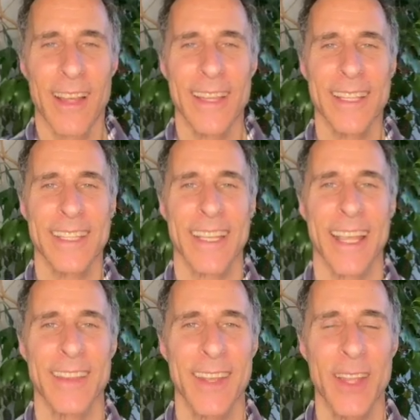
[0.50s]
This is
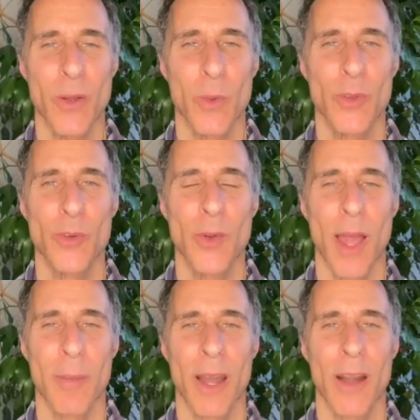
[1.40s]
Anthony with True
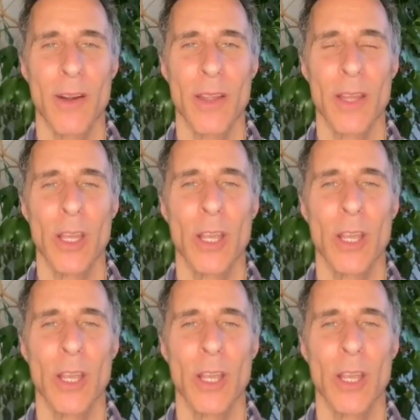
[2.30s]
Diamond Heart,